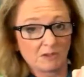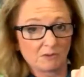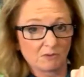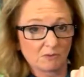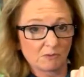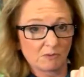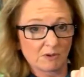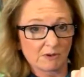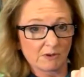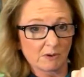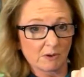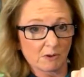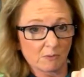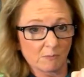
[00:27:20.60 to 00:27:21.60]
So there you
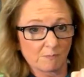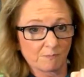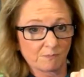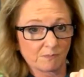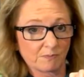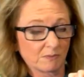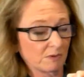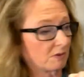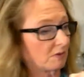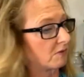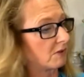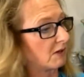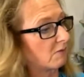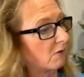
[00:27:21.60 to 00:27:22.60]
go. You
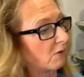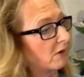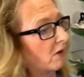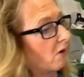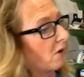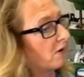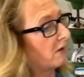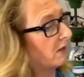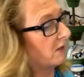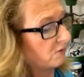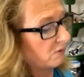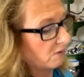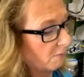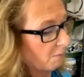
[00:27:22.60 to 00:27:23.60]
see I've already gone
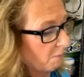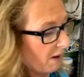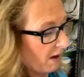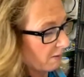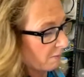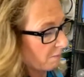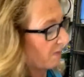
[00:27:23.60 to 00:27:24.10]
into the bottom